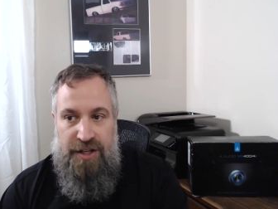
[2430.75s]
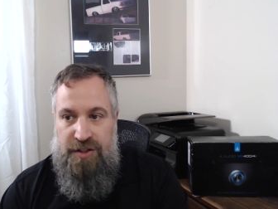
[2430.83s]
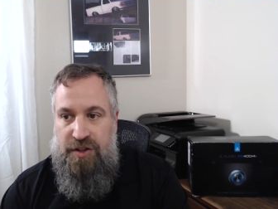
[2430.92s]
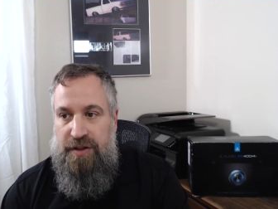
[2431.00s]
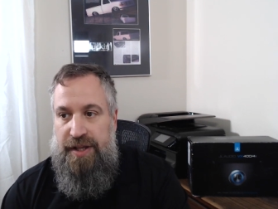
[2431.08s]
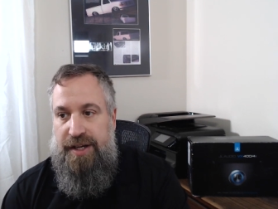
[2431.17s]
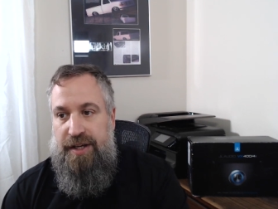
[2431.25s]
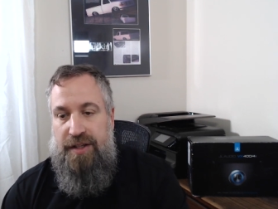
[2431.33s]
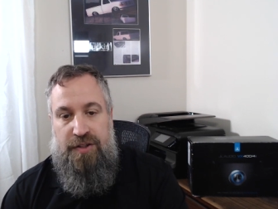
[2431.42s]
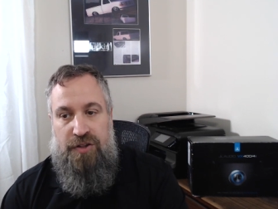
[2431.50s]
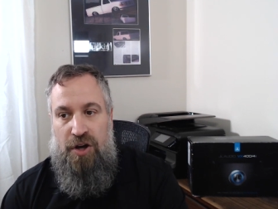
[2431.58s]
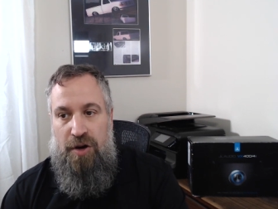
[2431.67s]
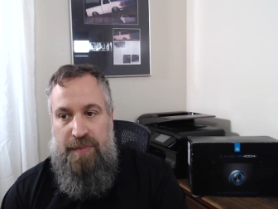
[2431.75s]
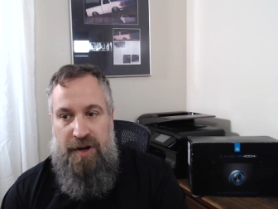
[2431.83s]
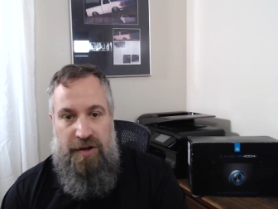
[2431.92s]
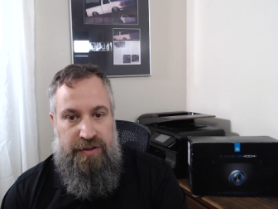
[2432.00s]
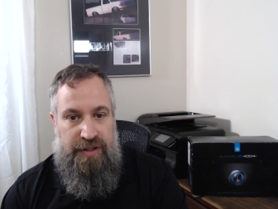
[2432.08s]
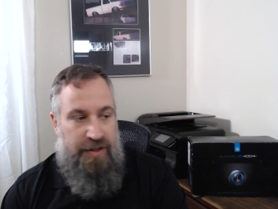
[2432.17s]
So like a
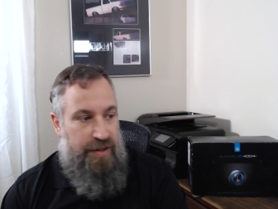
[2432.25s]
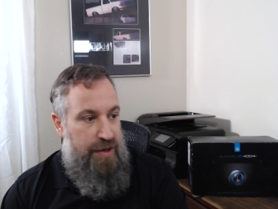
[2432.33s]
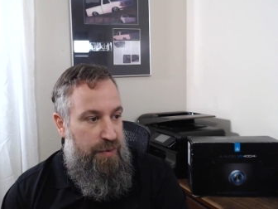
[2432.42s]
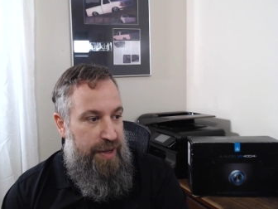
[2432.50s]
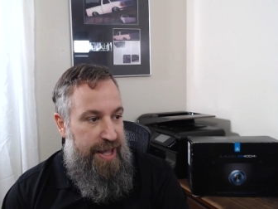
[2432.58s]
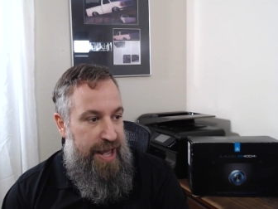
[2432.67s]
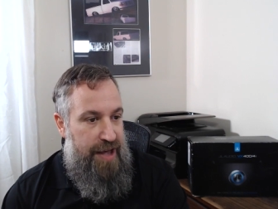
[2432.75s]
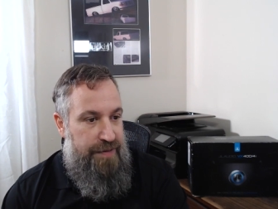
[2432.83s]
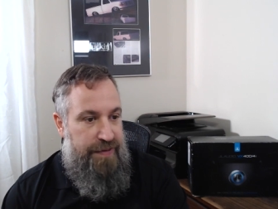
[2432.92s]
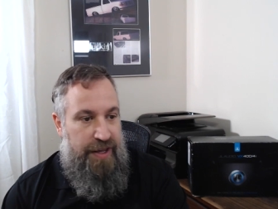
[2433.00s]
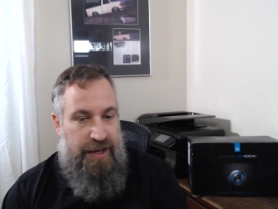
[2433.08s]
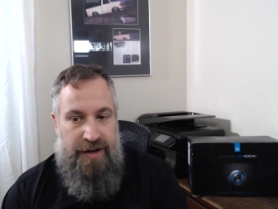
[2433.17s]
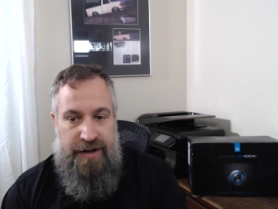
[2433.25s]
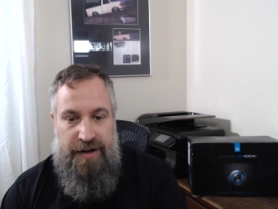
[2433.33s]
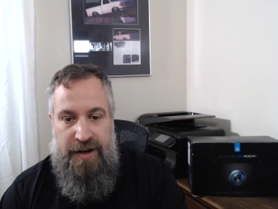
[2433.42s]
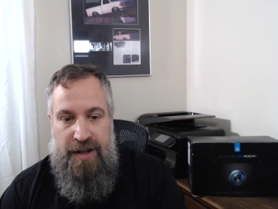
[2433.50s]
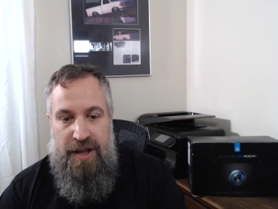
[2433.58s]
towboat that we have here,